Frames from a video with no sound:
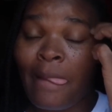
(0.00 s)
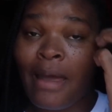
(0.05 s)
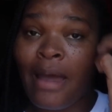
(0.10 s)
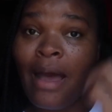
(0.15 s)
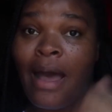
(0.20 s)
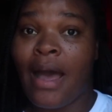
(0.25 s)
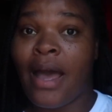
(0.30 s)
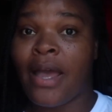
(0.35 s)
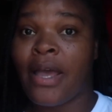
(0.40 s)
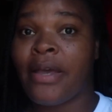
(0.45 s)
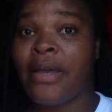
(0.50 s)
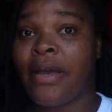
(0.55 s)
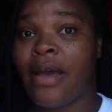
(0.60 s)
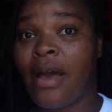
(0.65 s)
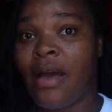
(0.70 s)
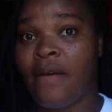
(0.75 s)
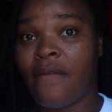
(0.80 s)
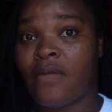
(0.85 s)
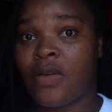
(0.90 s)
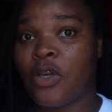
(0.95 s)
I
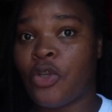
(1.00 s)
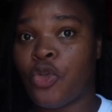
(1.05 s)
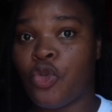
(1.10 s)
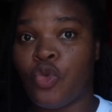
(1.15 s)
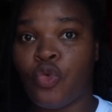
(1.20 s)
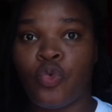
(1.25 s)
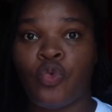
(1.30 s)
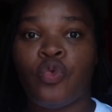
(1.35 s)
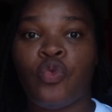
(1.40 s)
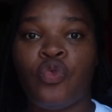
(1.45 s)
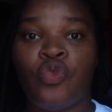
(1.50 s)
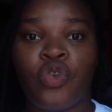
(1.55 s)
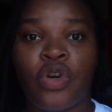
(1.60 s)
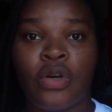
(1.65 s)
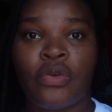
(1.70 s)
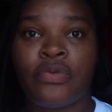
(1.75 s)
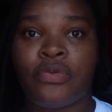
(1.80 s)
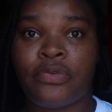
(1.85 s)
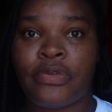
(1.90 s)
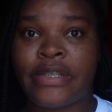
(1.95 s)
have a
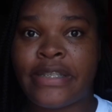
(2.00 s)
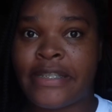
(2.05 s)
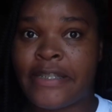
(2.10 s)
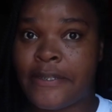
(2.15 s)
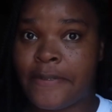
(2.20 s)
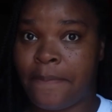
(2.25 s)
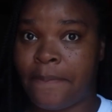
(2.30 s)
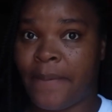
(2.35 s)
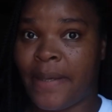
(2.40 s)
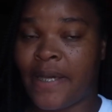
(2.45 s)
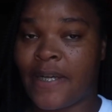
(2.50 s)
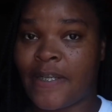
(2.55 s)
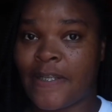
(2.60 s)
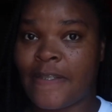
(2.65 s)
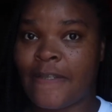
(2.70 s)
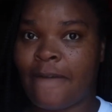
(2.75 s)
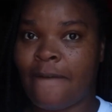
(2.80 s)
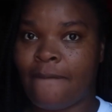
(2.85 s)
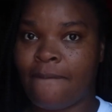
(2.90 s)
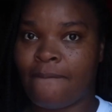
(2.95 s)
newfound
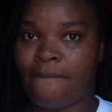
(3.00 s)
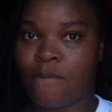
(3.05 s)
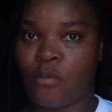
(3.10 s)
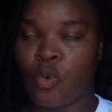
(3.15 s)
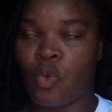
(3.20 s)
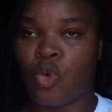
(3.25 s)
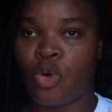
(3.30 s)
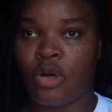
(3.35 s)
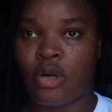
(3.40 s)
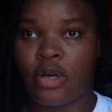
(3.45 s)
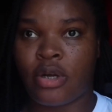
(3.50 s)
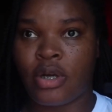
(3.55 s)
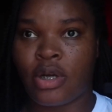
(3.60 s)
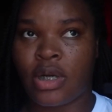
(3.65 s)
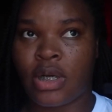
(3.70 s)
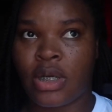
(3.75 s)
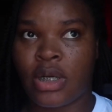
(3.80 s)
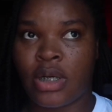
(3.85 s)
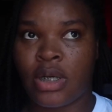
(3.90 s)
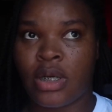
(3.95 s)
respect for
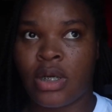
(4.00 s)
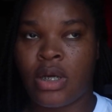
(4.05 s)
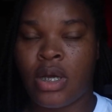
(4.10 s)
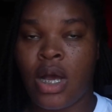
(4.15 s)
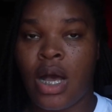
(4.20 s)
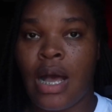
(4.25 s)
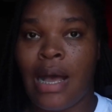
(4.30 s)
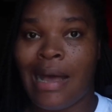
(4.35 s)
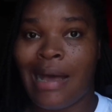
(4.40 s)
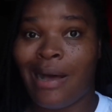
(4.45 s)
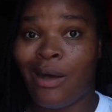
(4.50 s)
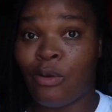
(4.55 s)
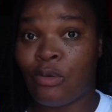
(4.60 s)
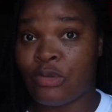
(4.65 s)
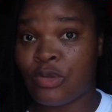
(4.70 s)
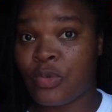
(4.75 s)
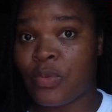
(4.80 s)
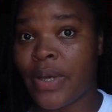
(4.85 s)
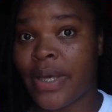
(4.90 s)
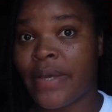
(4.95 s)

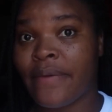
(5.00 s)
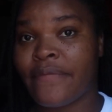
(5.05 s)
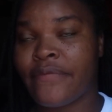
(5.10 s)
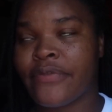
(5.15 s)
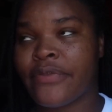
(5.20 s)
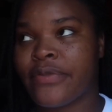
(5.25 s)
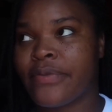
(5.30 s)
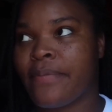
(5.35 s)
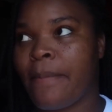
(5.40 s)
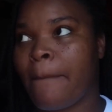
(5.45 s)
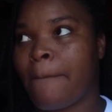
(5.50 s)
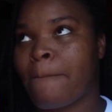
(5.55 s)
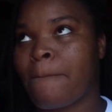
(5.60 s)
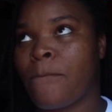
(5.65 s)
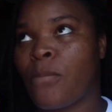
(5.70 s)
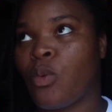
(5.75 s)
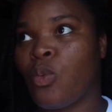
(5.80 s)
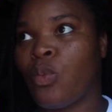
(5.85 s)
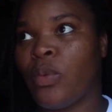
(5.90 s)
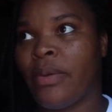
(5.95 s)
housewives,
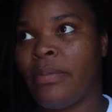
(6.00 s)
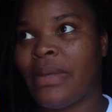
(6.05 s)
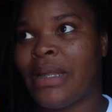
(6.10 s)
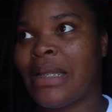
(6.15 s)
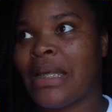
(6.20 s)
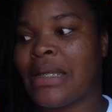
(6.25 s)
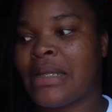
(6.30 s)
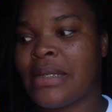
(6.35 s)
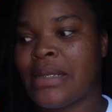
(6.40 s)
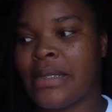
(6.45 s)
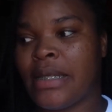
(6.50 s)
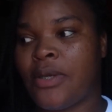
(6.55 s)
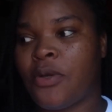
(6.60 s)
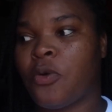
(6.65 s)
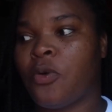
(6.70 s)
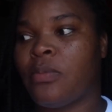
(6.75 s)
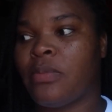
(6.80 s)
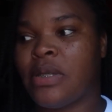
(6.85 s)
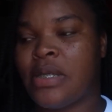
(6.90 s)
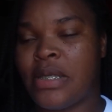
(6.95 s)
women that stay
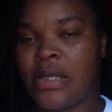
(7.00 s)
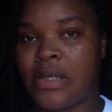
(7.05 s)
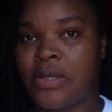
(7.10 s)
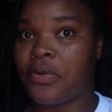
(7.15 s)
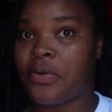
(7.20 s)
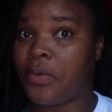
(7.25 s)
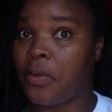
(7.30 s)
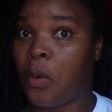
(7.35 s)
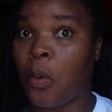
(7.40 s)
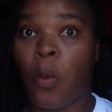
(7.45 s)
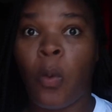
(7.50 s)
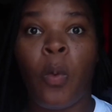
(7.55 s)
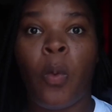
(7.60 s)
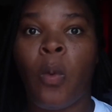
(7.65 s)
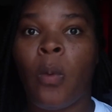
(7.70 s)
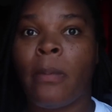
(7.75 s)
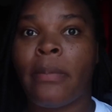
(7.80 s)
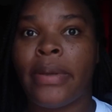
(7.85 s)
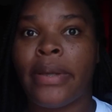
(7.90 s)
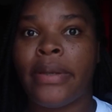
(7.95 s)
home and take the
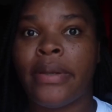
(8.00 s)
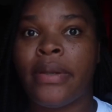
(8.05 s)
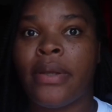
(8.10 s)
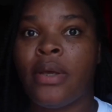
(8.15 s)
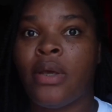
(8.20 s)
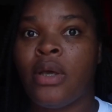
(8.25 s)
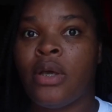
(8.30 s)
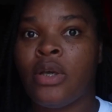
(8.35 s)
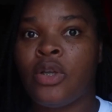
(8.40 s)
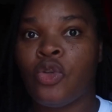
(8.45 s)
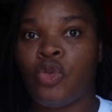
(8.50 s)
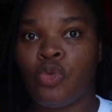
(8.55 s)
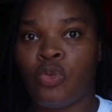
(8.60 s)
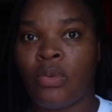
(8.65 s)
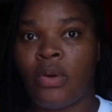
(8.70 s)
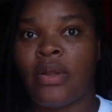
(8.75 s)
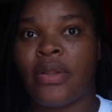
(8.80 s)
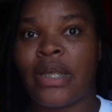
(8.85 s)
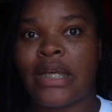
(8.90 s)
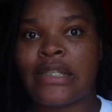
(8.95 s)
home and
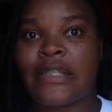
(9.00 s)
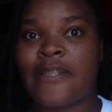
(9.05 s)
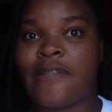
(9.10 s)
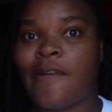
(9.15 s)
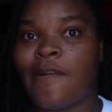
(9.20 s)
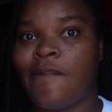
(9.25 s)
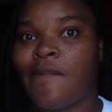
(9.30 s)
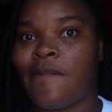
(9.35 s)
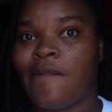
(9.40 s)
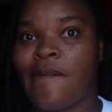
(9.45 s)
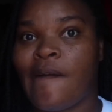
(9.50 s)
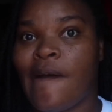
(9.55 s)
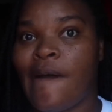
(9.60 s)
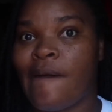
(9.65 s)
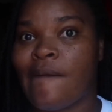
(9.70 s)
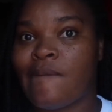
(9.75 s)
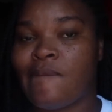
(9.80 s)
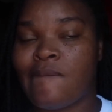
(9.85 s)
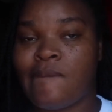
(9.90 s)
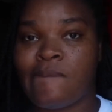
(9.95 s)
do all that stuff. I
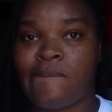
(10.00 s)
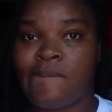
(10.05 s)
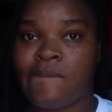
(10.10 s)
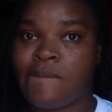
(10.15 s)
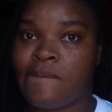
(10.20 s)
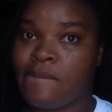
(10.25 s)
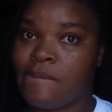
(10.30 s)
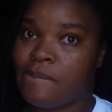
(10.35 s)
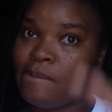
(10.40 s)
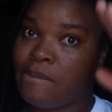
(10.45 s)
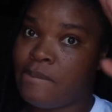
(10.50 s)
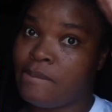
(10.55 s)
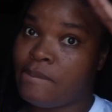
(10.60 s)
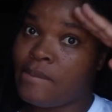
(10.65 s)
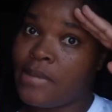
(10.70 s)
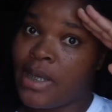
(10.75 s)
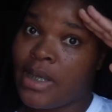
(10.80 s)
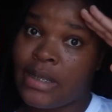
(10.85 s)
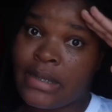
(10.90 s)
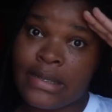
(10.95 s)
have
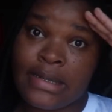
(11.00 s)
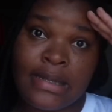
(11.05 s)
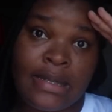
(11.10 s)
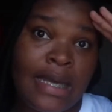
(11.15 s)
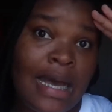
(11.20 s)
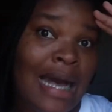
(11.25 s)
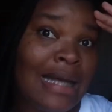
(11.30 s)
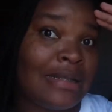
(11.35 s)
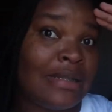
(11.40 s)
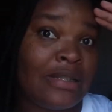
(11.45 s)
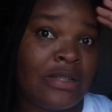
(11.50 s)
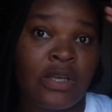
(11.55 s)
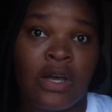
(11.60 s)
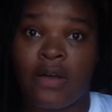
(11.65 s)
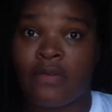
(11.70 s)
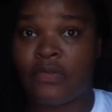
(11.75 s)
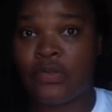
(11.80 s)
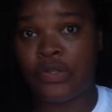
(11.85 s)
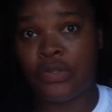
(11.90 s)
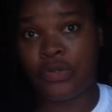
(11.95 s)
mighty hats
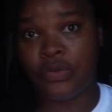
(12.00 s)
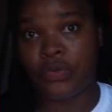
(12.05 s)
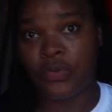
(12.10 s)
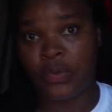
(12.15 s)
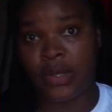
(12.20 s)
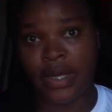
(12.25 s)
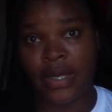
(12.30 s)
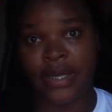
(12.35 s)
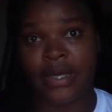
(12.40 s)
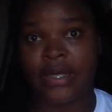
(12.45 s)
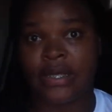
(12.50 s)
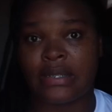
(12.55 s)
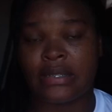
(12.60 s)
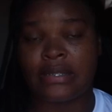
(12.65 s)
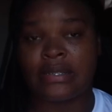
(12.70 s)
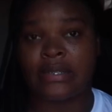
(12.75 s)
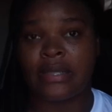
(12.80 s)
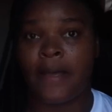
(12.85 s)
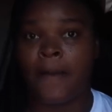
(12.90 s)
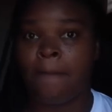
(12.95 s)
off to you
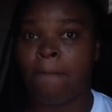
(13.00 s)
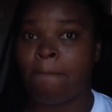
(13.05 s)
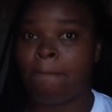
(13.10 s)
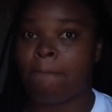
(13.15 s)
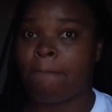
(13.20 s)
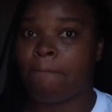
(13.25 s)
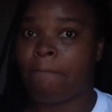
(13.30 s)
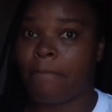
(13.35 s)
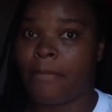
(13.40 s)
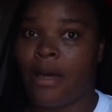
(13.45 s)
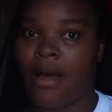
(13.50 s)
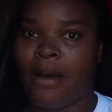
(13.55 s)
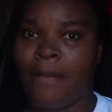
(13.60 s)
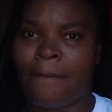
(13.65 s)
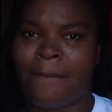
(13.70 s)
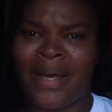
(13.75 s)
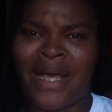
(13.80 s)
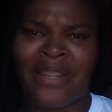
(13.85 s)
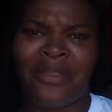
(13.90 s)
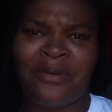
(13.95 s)
guys.
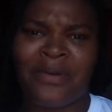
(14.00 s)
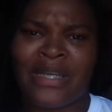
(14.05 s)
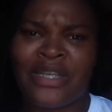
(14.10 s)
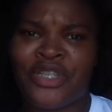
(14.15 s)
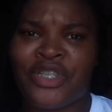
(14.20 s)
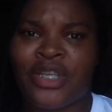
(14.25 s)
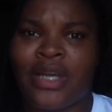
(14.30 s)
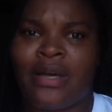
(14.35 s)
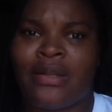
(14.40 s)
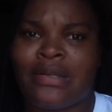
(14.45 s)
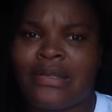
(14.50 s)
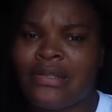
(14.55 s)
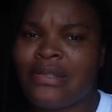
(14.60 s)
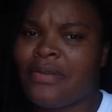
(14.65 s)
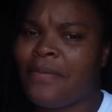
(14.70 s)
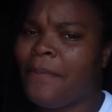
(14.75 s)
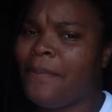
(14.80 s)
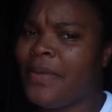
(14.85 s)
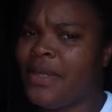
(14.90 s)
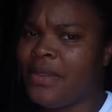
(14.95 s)
By the way, shout out
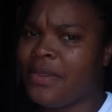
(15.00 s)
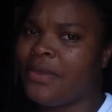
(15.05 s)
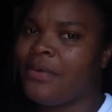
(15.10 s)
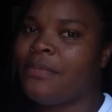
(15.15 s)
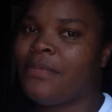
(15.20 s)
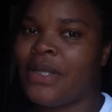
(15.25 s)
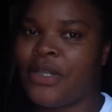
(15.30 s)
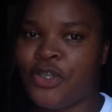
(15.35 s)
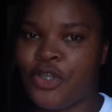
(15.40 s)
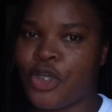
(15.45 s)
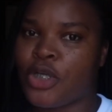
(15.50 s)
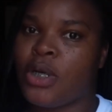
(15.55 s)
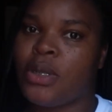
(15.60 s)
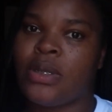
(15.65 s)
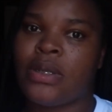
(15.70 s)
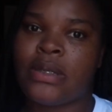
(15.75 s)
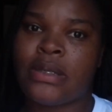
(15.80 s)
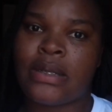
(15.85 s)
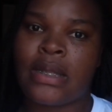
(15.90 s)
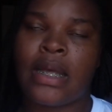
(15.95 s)
to Meet the
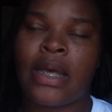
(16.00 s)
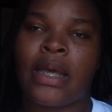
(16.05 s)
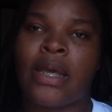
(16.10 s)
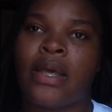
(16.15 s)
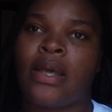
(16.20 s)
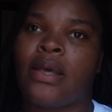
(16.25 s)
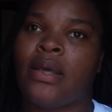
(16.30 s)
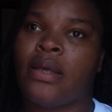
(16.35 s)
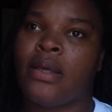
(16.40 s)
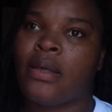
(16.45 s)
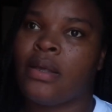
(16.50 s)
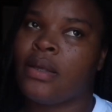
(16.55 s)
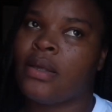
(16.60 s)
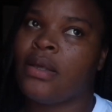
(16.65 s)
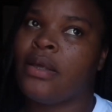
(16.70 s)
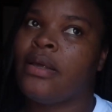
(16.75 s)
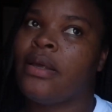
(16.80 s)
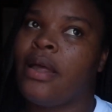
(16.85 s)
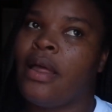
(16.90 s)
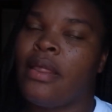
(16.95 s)
Mitchells. Like,
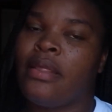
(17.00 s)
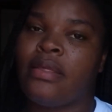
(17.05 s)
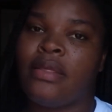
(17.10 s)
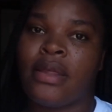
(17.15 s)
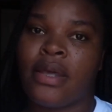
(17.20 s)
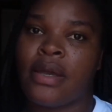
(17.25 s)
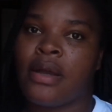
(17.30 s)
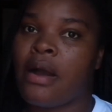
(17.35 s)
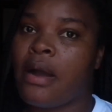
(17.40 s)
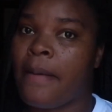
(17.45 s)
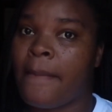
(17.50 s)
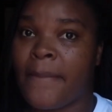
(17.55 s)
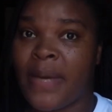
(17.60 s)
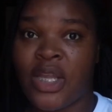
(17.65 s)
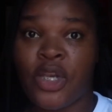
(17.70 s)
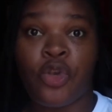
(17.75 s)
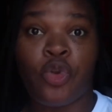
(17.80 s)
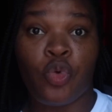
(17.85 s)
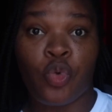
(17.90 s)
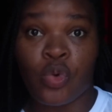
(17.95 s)
they are
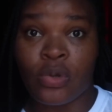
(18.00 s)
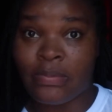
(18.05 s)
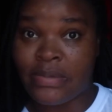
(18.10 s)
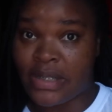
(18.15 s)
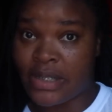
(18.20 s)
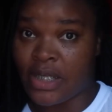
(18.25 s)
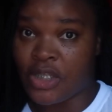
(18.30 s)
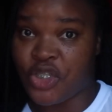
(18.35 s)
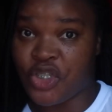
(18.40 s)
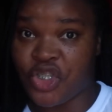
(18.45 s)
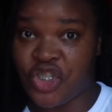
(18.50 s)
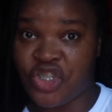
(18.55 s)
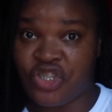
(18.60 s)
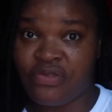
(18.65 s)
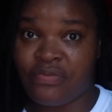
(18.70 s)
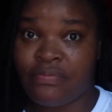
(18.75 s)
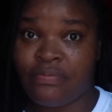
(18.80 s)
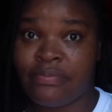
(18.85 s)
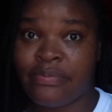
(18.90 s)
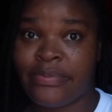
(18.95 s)
my new
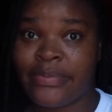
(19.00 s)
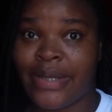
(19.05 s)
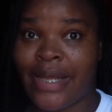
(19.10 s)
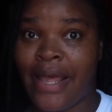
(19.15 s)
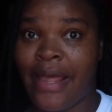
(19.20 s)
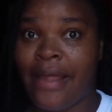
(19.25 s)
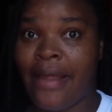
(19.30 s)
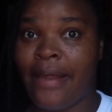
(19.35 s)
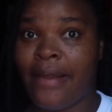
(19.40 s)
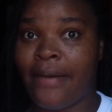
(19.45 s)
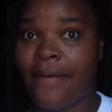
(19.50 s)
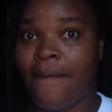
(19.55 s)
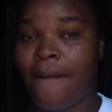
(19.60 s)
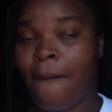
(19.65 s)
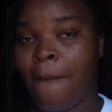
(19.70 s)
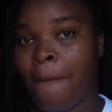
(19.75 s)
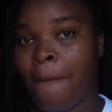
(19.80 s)
obsession. And